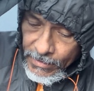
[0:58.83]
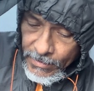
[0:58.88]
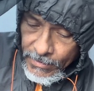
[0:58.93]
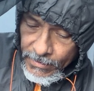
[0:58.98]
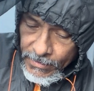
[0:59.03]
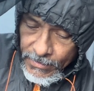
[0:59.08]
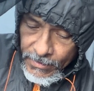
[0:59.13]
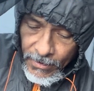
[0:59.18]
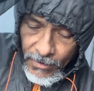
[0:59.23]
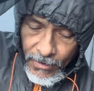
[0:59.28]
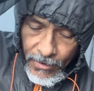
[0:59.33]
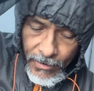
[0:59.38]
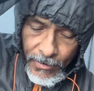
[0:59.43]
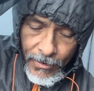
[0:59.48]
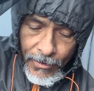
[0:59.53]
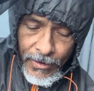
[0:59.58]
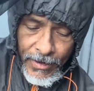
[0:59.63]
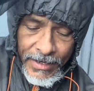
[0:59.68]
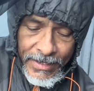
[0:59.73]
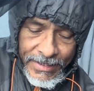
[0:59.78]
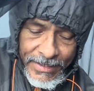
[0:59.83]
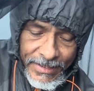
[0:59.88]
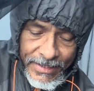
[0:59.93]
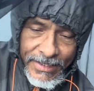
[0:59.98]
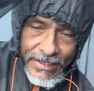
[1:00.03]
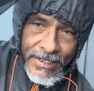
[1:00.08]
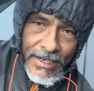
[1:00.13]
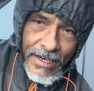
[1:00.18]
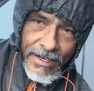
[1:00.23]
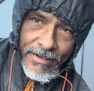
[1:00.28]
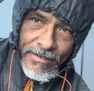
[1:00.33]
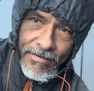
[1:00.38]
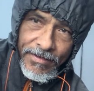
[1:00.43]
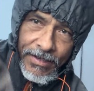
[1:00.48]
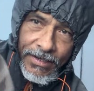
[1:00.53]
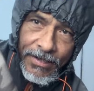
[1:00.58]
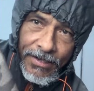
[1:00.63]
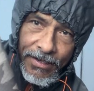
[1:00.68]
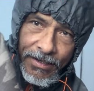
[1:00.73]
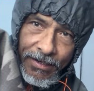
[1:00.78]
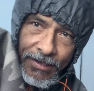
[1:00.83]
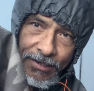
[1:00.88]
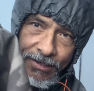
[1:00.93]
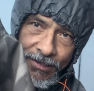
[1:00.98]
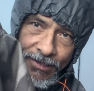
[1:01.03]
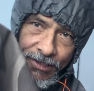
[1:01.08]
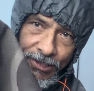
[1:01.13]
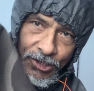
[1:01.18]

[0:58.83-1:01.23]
So instead of these